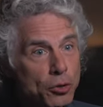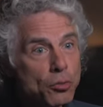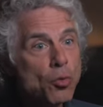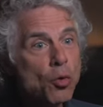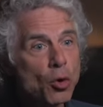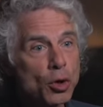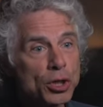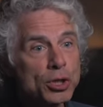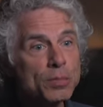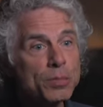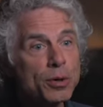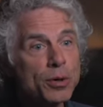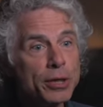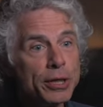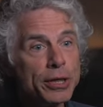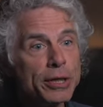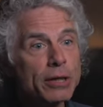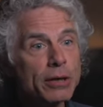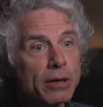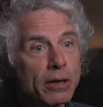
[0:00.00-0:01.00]
wars per
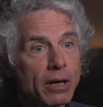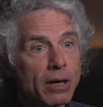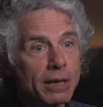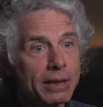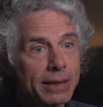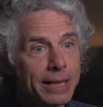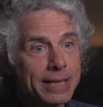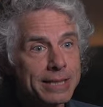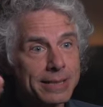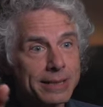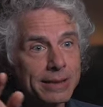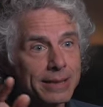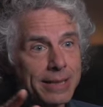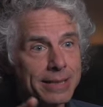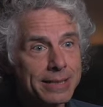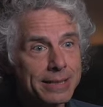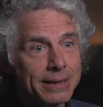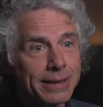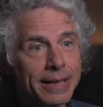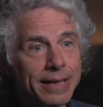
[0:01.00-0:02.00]
year got less and
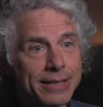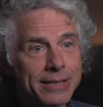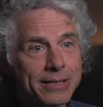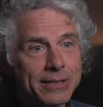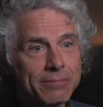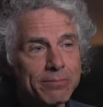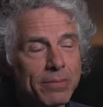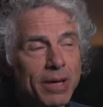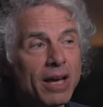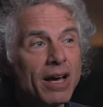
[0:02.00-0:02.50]
less and less.